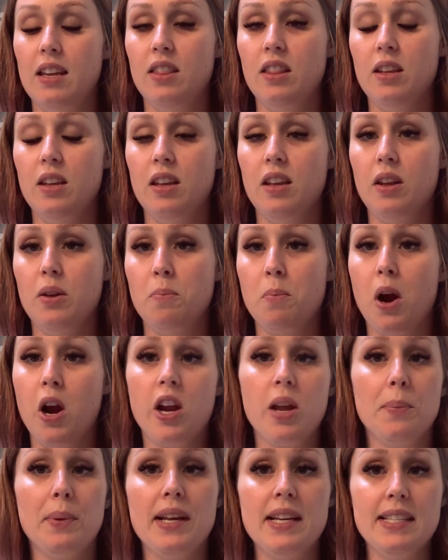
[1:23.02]
the
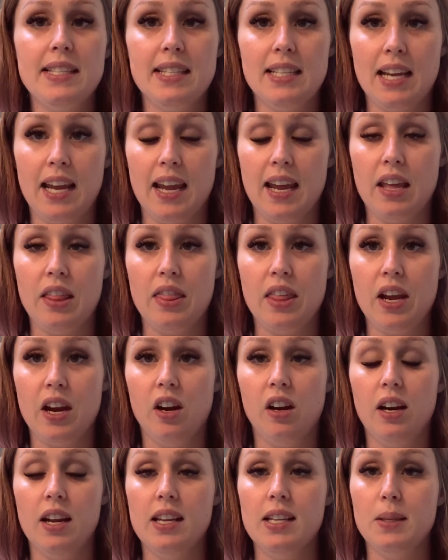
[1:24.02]
marketplace today, there
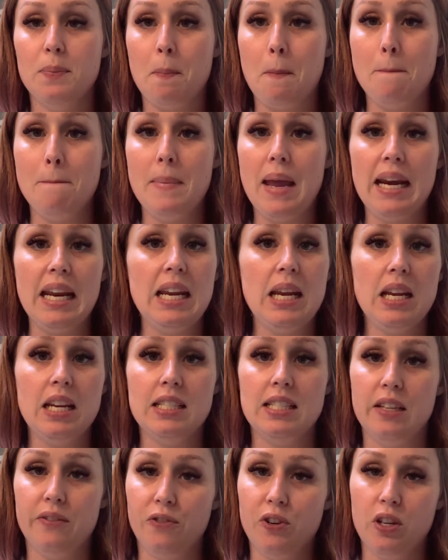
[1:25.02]
is many
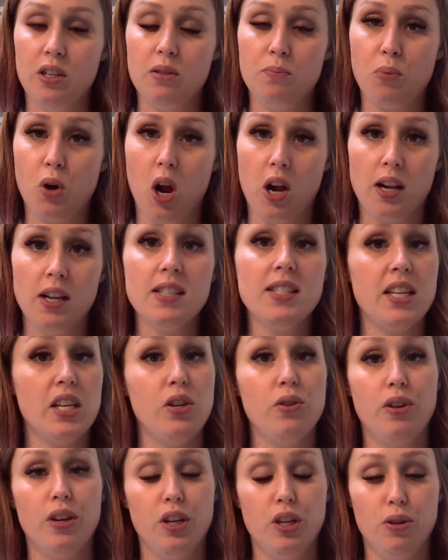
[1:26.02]
different products that you
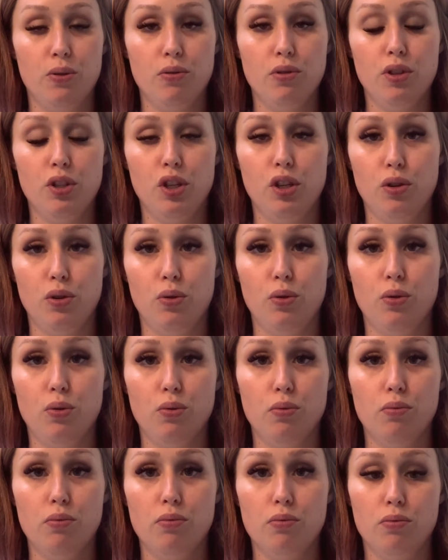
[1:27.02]
can use to
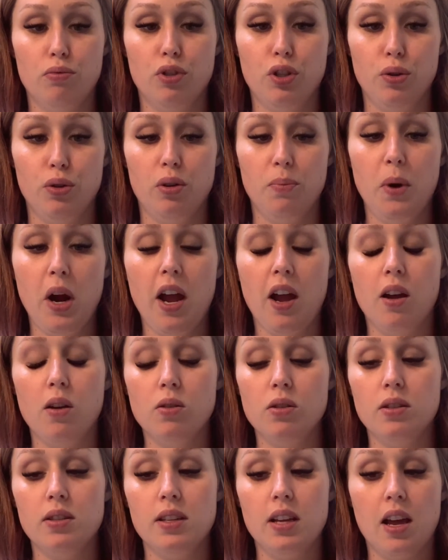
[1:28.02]
do your
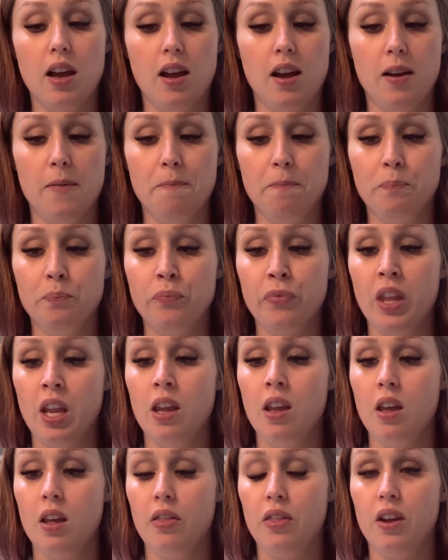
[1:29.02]
brows.
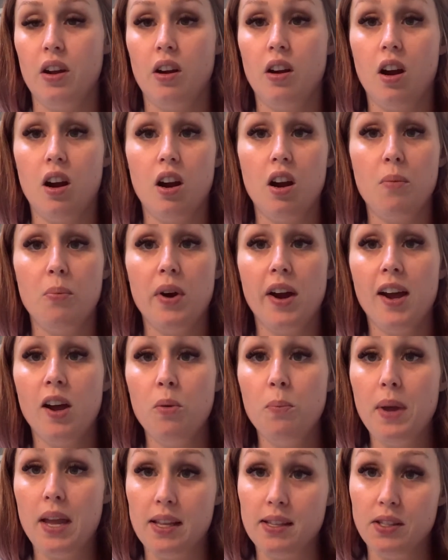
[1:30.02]
There are brow
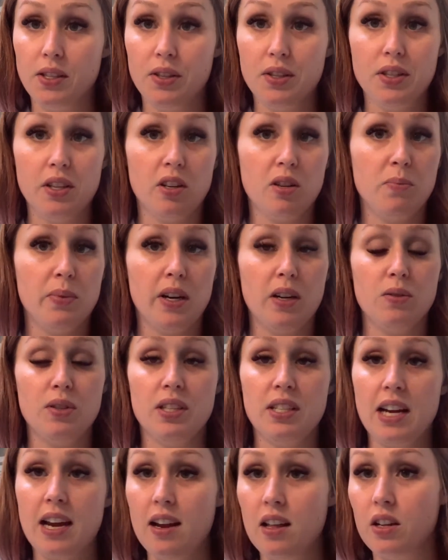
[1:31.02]
pencils, there are brow
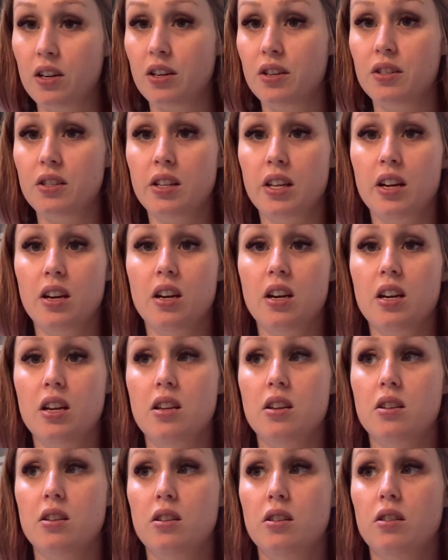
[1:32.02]
stylers, there
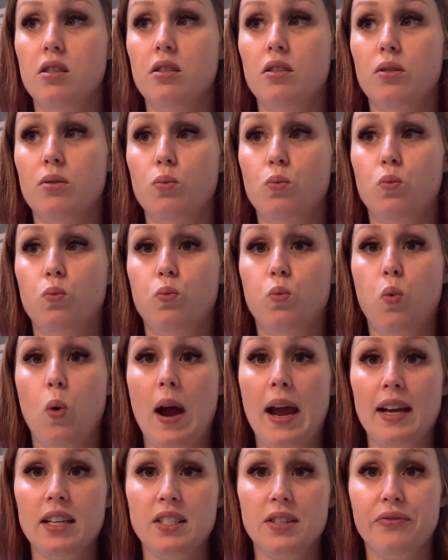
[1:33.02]
is
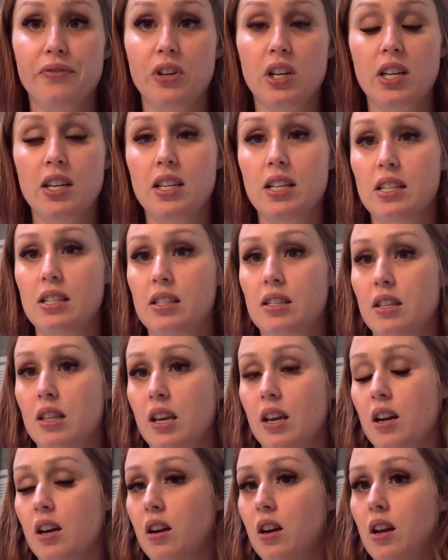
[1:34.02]
wax freeze,
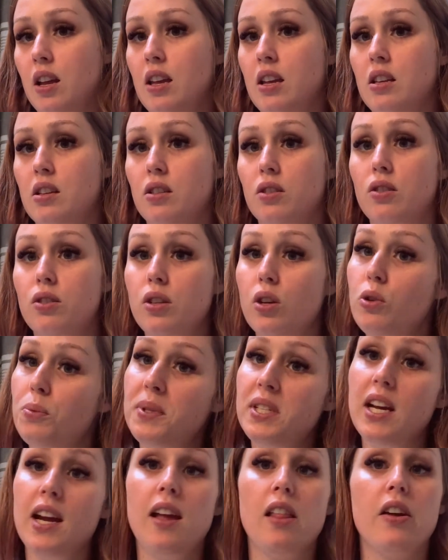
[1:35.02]
there is soap
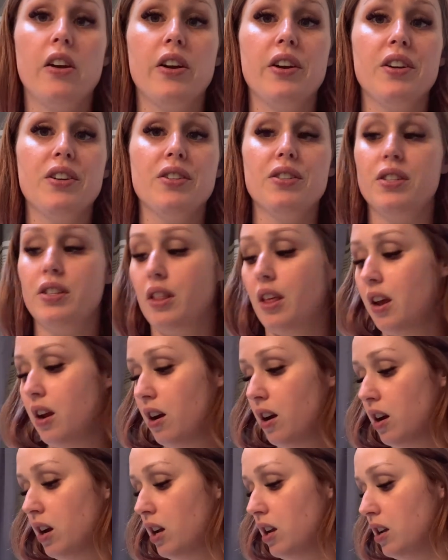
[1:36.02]
stylers,
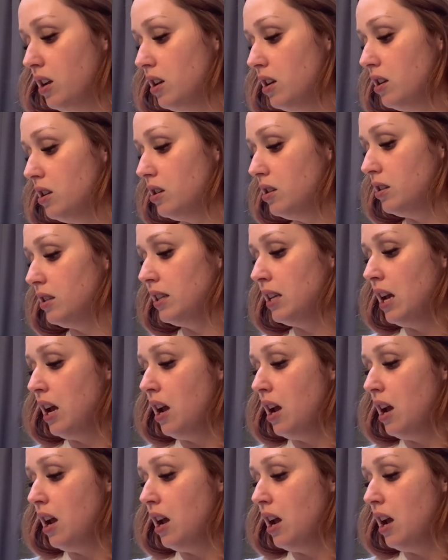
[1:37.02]
there is